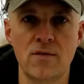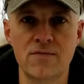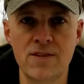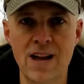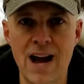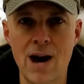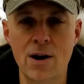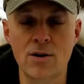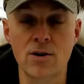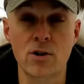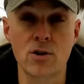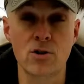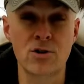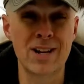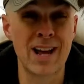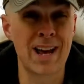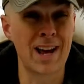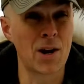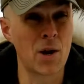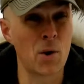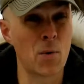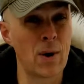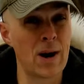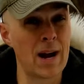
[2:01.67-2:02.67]
down and you're
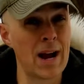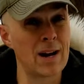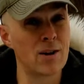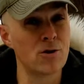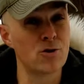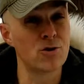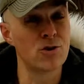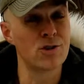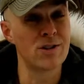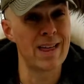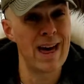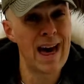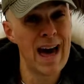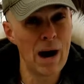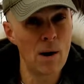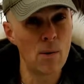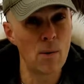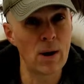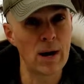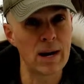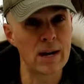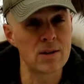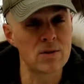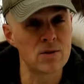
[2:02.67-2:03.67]
taking away energy that
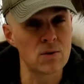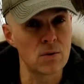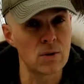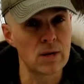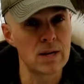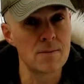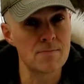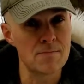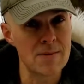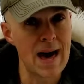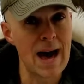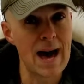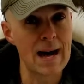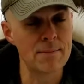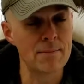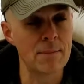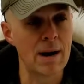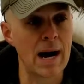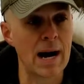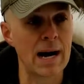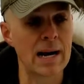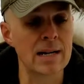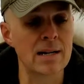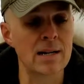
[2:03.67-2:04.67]
way. So keep that in
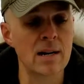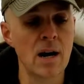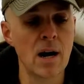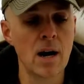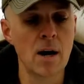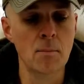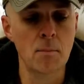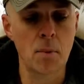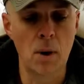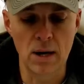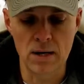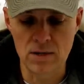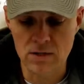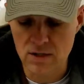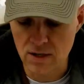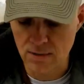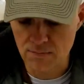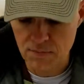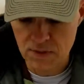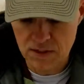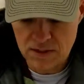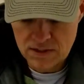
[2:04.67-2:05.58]
mind. But something